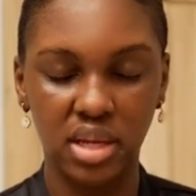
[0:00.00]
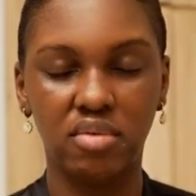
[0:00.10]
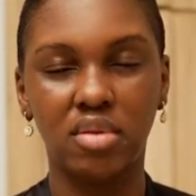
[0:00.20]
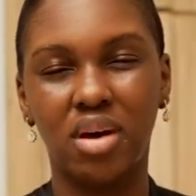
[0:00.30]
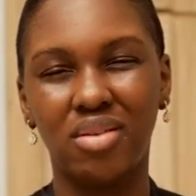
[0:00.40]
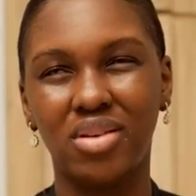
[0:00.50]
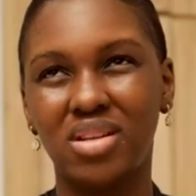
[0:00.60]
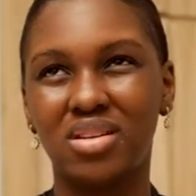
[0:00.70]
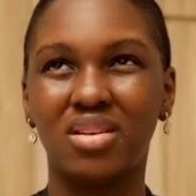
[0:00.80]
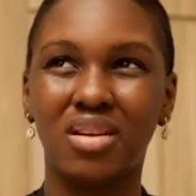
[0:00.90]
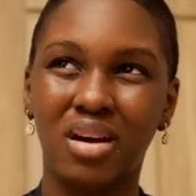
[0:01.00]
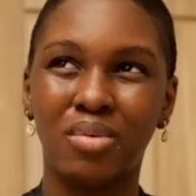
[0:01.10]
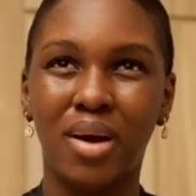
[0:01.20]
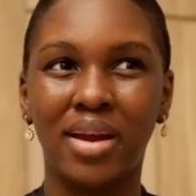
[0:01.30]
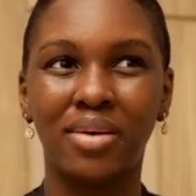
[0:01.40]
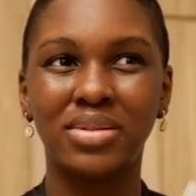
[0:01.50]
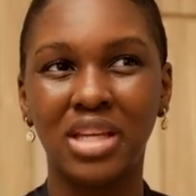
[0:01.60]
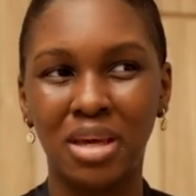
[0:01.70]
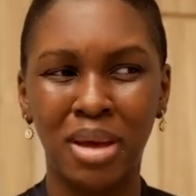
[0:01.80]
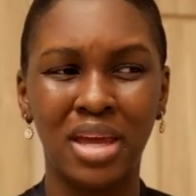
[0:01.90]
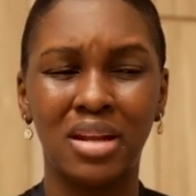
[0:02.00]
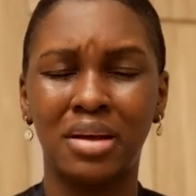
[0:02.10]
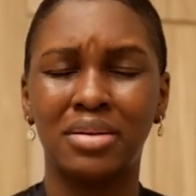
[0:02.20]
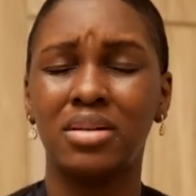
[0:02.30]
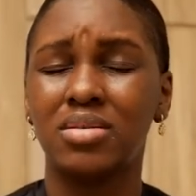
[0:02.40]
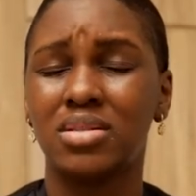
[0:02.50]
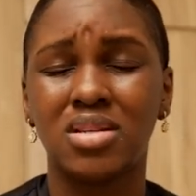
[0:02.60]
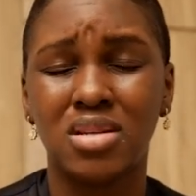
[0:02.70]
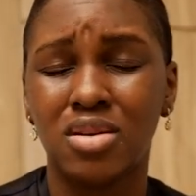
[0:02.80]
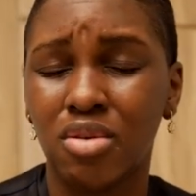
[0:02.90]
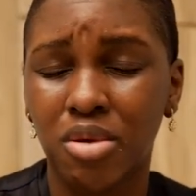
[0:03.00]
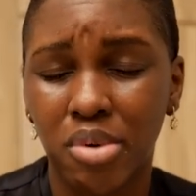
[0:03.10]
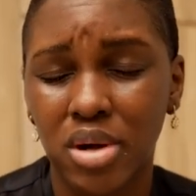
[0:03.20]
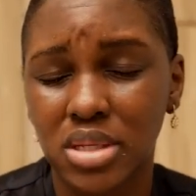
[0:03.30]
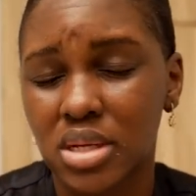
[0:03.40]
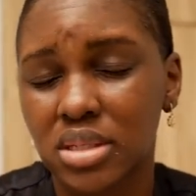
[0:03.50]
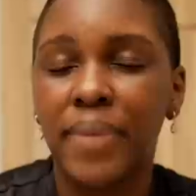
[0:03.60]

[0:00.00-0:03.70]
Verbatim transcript: Even though I really didn't unwind, I was taking my head down and it was such an annoying process.